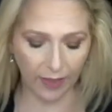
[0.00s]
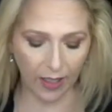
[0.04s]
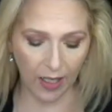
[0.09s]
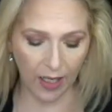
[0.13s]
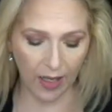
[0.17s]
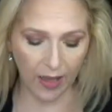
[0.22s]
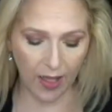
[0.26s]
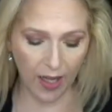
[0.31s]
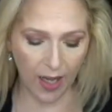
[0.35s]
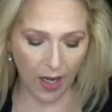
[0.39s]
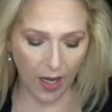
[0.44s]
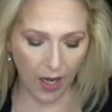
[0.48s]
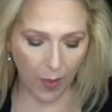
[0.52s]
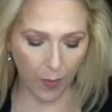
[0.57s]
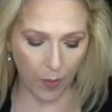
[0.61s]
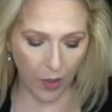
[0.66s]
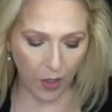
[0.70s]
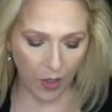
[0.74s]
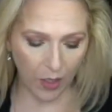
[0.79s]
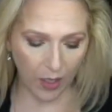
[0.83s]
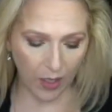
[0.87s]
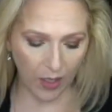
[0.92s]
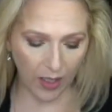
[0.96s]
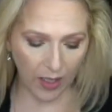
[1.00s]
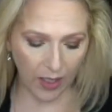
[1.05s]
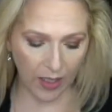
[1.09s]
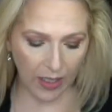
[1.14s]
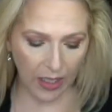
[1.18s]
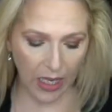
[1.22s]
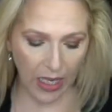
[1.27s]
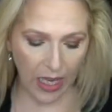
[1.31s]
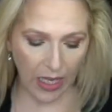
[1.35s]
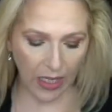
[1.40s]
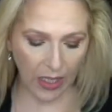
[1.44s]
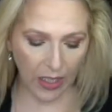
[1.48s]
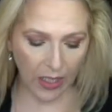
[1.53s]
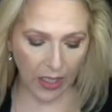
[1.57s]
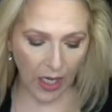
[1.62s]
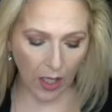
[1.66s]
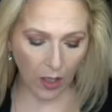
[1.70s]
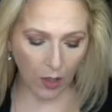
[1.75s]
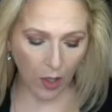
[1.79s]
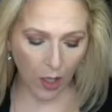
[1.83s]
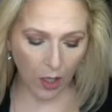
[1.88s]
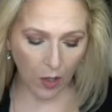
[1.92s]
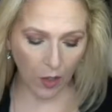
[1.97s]
that I purchased is the Este
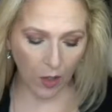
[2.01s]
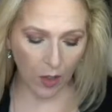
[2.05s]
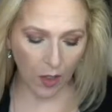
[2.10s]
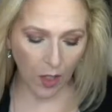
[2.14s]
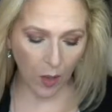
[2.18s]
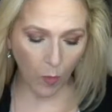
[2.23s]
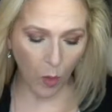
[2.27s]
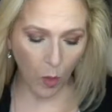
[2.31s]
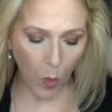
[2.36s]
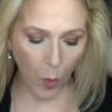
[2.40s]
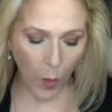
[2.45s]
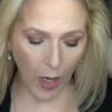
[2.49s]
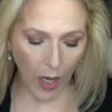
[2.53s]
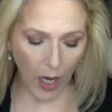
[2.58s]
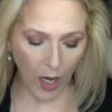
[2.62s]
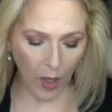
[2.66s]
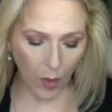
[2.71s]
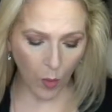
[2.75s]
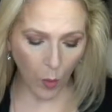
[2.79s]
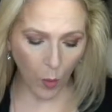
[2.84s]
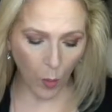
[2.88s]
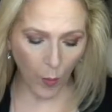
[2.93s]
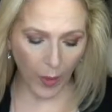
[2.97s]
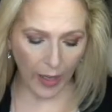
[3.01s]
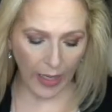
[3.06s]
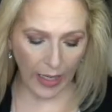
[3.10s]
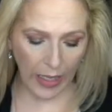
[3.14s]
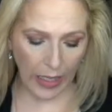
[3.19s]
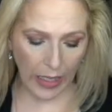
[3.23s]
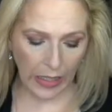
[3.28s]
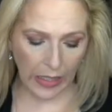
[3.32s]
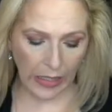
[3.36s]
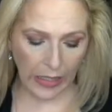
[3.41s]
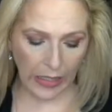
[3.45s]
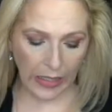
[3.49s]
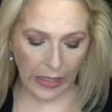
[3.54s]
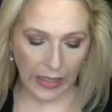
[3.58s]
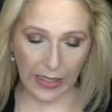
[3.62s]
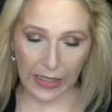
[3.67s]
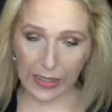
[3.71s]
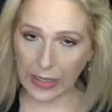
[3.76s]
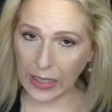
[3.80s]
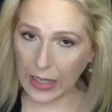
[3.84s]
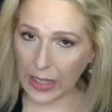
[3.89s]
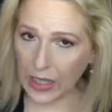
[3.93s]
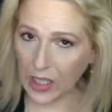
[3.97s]
Lauder Double Wear Radiant
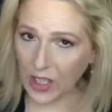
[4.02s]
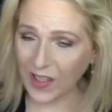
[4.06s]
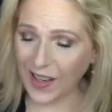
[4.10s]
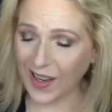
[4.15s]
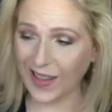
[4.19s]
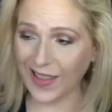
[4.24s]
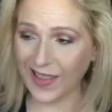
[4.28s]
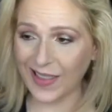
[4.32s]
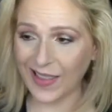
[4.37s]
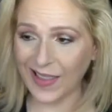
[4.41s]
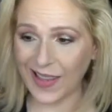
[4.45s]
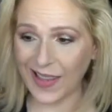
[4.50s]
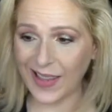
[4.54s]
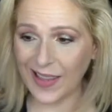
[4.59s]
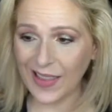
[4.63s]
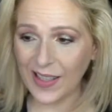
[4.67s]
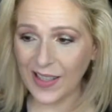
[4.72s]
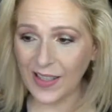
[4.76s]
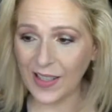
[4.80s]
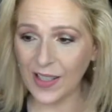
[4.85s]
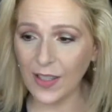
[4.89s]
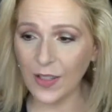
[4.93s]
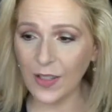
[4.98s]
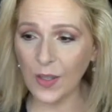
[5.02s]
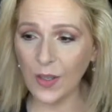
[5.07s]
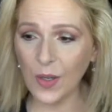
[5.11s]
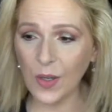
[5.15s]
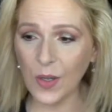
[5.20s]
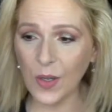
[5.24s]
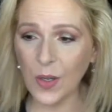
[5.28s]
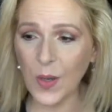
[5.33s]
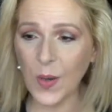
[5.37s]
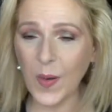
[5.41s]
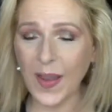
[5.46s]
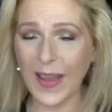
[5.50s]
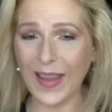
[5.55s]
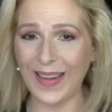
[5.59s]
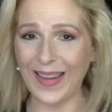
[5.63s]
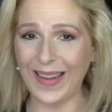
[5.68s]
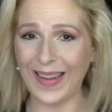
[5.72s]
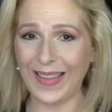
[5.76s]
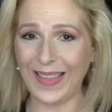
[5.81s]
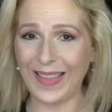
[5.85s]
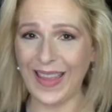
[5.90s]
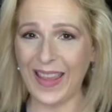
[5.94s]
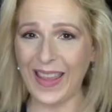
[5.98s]
Concealer. I think this is new, and
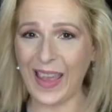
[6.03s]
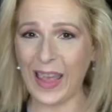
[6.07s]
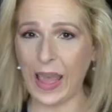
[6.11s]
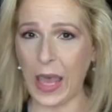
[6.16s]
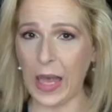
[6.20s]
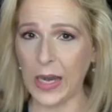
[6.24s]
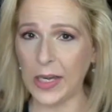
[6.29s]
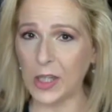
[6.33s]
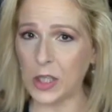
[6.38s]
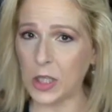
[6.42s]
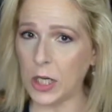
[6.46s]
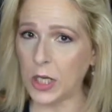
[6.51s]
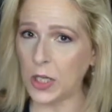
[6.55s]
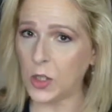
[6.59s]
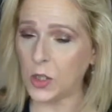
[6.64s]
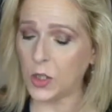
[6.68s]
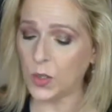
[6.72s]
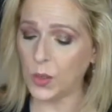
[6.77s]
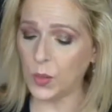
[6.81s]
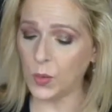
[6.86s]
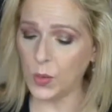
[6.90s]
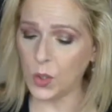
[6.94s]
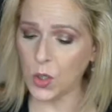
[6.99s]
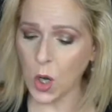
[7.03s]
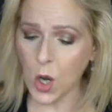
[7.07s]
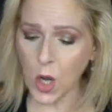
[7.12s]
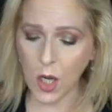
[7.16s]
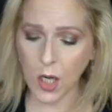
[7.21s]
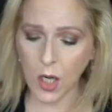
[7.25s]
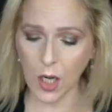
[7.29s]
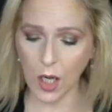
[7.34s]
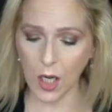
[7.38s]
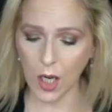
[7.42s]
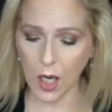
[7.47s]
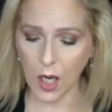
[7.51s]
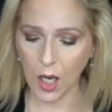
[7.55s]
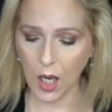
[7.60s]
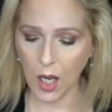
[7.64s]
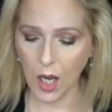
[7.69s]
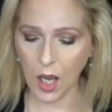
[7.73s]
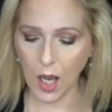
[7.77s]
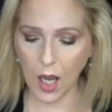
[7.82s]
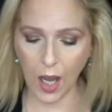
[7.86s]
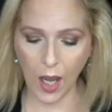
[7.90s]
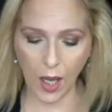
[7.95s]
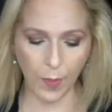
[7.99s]
I think I got a shade too dark.
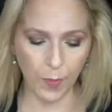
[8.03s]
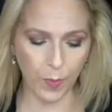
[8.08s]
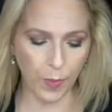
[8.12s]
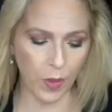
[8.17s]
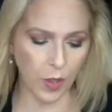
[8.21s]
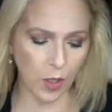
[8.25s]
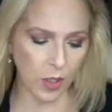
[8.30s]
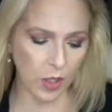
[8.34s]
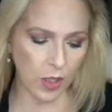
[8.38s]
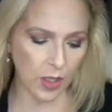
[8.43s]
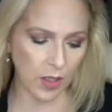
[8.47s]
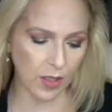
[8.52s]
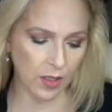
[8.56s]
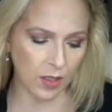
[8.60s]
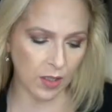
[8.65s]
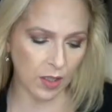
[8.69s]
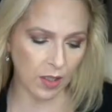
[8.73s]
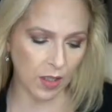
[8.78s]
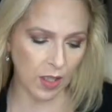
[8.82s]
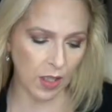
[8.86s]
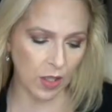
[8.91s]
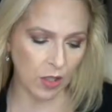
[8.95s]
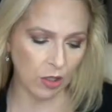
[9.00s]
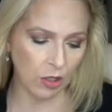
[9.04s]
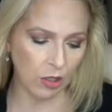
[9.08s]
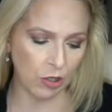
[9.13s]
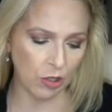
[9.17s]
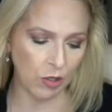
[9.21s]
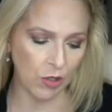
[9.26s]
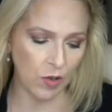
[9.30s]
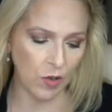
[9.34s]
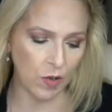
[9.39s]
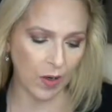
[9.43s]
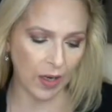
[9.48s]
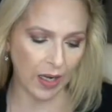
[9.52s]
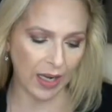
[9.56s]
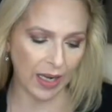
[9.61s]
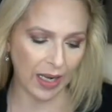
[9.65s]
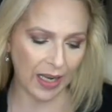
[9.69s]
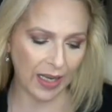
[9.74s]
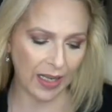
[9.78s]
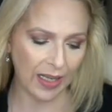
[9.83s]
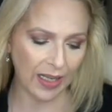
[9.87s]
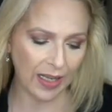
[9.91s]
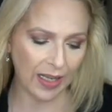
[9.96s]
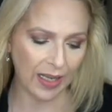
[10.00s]
I purchased the
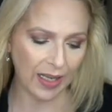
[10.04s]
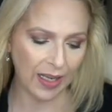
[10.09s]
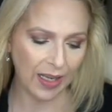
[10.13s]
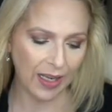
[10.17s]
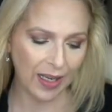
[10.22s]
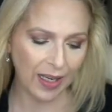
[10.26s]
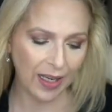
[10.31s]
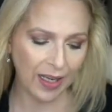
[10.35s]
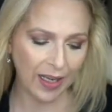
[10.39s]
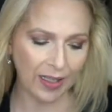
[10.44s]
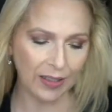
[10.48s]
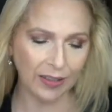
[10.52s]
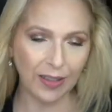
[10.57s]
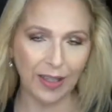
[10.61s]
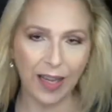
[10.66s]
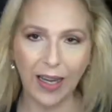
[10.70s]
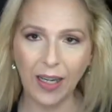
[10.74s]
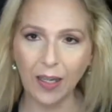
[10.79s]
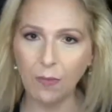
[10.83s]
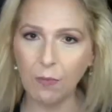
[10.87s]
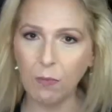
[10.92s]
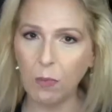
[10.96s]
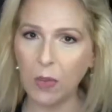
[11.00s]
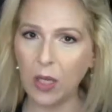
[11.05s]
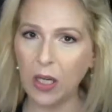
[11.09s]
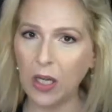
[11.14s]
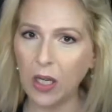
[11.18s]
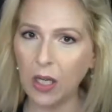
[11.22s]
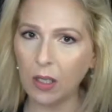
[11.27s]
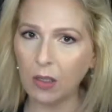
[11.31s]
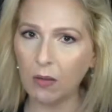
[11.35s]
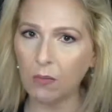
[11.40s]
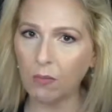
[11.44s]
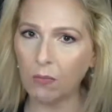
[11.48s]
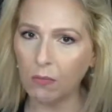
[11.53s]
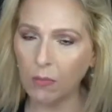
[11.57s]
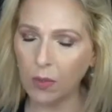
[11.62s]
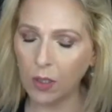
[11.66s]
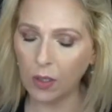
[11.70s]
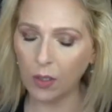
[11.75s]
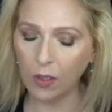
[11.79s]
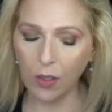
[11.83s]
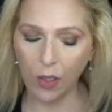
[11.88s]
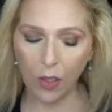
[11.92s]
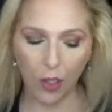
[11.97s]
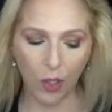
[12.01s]
2N Light Medium
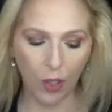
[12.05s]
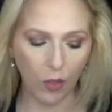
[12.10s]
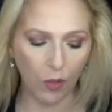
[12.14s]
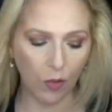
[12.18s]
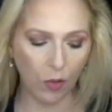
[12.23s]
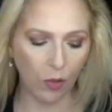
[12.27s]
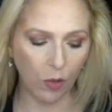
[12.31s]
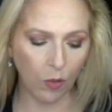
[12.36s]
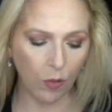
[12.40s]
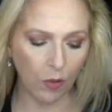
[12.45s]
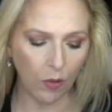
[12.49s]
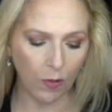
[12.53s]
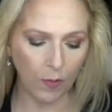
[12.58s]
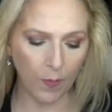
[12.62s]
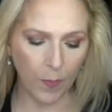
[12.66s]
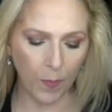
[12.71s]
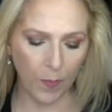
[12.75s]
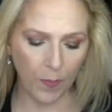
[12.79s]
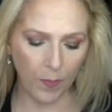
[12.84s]
Neutral,